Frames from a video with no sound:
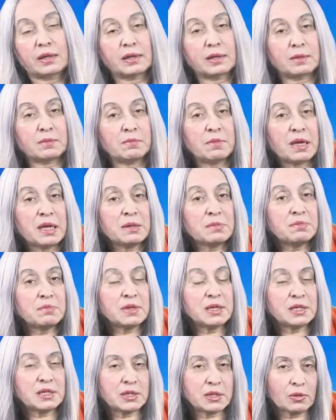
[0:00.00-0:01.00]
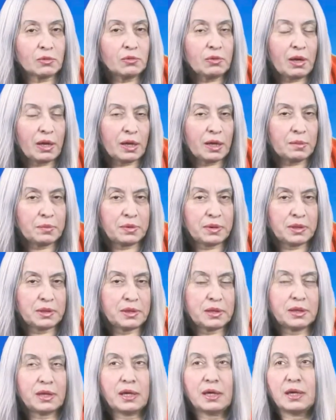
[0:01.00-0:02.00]
made me so happy
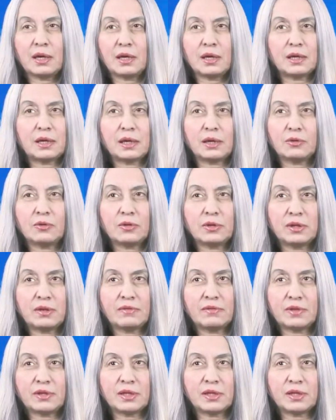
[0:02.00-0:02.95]
today, I cannot even